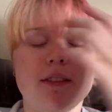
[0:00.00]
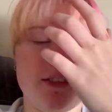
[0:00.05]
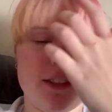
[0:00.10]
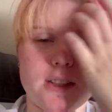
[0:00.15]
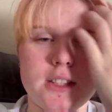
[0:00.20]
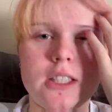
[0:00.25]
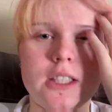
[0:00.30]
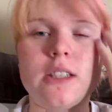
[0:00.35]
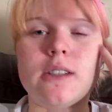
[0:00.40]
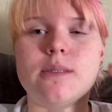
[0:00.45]

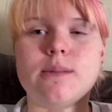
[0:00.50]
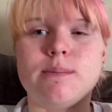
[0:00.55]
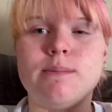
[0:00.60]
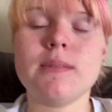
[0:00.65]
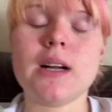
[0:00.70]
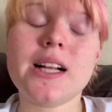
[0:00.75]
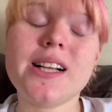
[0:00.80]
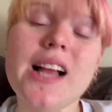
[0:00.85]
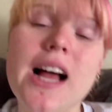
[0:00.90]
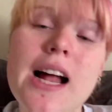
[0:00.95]
So
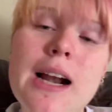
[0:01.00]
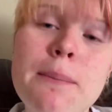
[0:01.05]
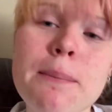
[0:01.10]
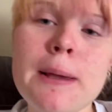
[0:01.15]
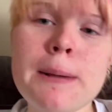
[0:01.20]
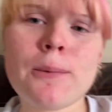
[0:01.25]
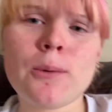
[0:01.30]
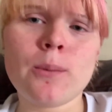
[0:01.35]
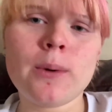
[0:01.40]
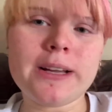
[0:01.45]
a lot of
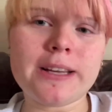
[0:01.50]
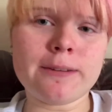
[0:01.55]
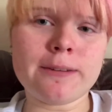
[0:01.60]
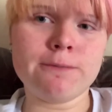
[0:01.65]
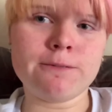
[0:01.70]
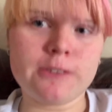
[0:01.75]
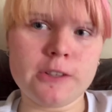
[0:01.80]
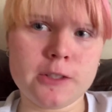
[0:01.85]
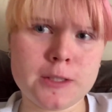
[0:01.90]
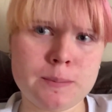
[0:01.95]
people would
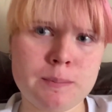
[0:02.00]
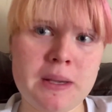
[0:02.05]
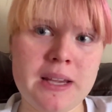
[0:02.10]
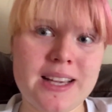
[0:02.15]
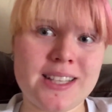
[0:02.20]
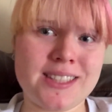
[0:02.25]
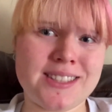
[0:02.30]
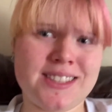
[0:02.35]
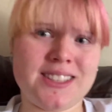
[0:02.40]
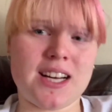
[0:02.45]
confuse me
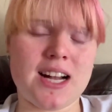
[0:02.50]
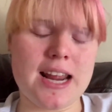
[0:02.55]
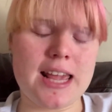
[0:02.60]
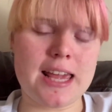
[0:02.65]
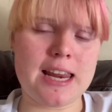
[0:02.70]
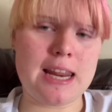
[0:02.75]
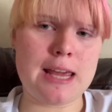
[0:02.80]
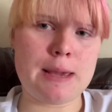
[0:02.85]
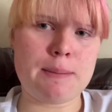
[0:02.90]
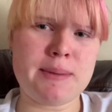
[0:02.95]
as Sonic
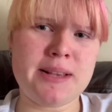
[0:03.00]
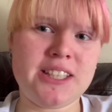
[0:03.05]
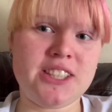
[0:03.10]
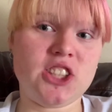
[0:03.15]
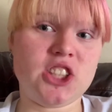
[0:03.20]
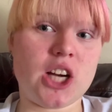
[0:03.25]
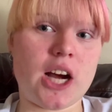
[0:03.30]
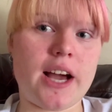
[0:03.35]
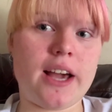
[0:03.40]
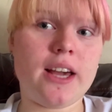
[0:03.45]
and Amy's
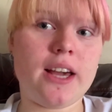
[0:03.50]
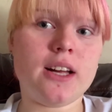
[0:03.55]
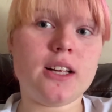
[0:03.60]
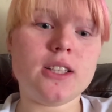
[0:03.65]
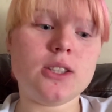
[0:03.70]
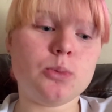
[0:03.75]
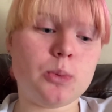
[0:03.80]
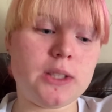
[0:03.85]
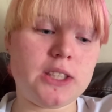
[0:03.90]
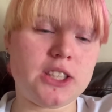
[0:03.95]

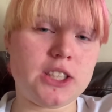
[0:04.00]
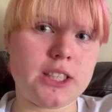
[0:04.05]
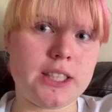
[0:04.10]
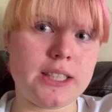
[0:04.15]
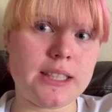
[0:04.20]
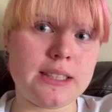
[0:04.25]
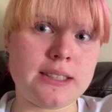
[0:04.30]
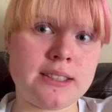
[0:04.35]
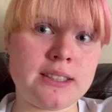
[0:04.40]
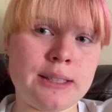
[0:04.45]
child, which
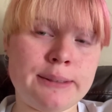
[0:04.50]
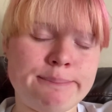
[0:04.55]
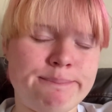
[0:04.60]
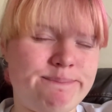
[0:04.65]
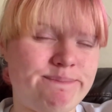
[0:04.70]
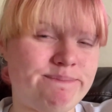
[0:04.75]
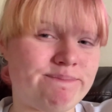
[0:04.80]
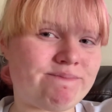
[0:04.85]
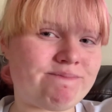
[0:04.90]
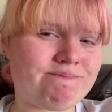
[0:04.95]
is,
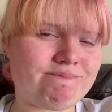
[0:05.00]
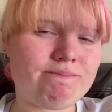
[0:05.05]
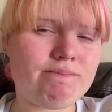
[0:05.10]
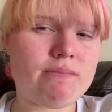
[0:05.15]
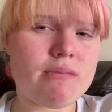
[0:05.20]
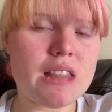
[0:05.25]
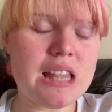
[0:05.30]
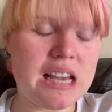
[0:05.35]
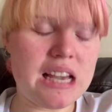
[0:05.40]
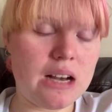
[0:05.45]

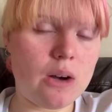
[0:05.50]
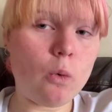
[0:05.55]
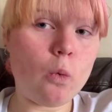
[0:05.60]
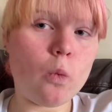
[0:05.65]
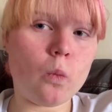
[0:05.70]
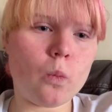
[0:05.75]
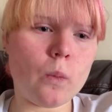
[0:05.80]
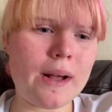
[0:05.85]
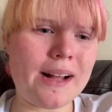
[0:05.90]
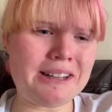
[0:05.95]

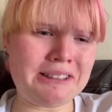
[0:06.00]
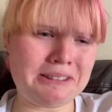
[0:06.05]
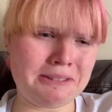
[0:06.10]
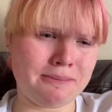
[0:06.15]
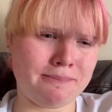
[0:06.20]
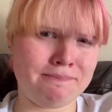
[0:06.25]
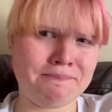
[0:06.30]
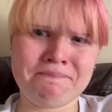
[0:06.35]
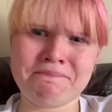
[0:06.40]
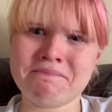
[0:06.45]
well,
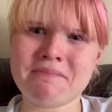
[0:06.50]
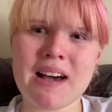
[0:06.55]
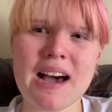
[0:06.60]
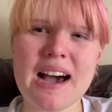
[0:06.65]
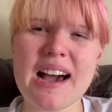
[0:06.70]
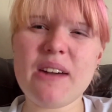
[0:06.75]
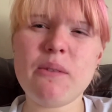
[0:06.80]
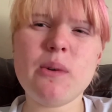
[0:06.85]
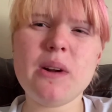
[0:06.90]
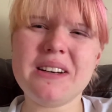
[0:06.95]

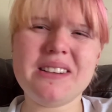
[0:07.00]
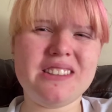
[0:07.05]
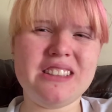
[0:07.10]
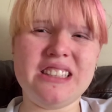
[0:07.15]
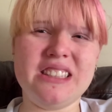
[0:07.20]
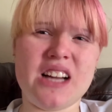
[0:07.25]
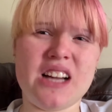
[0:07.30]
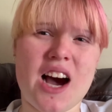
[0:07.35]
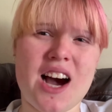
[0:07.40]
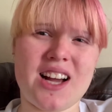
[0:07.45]
I
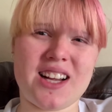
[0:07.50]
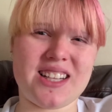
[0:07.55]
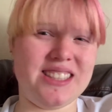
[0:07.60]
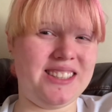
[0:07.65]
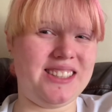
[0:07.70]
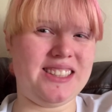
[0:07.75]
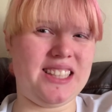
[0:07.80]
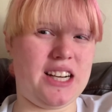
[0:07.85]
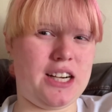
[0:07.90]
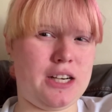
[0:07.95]
would not
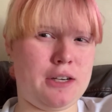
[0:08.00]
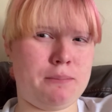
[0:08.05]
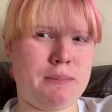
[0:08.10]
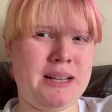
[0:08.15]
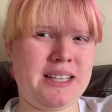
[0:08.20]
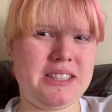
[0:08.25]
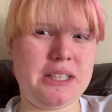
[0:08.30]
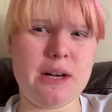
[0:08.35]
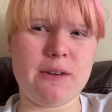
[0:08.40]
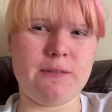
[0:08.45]
consider
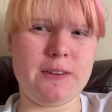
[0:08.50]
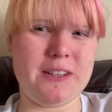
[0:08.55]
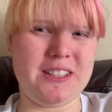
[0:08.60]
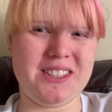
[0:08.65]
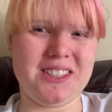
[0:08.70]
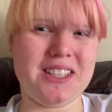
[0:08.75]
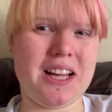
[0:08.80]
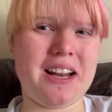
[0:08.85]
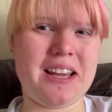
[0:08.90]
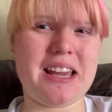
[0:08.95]
myself as
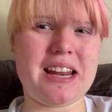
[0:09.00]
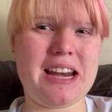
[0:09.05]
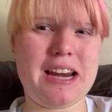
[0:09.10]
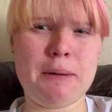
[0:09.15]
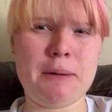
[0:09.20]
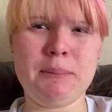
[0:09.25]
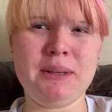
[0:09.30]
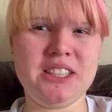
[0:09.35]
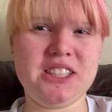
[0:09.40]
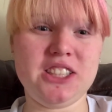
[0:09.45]
Sonic and
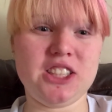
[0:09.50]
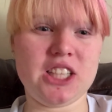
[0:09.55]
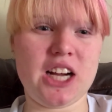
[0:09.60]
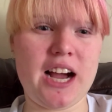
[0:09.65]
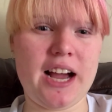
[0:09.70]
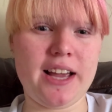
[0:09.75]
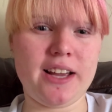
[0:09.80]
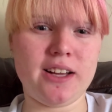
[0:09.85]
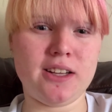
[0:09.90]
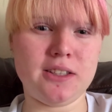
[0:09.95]
Amy's
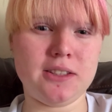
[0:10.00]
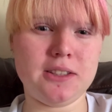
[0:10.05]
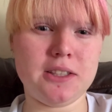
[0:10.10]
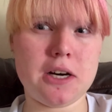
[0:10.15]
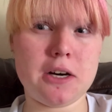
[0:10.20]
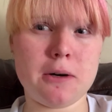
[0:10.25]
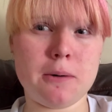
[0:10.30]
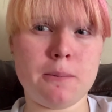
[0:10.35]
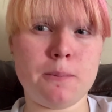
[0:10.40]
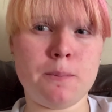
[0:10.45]
child,
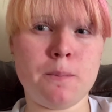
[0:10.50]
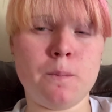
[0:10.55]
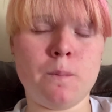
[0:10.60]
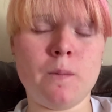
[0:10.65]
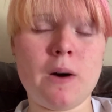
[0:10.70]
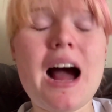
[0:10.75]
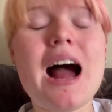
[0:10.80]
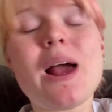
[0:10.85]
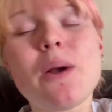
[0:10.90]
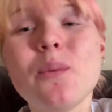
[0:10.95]
though
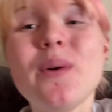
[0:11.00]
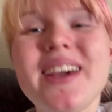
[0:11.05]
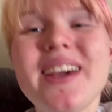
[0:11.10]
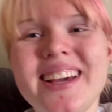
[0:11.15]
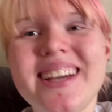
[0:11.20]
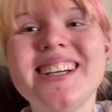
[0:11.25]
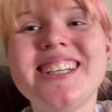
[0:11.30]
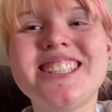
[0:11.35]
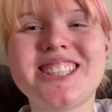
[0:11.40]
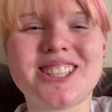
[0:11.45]
I
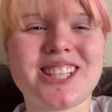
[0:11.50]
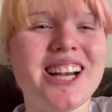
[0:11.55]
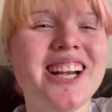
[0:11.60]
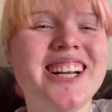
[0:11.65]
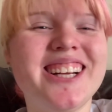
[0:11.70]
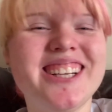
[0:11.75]
wish,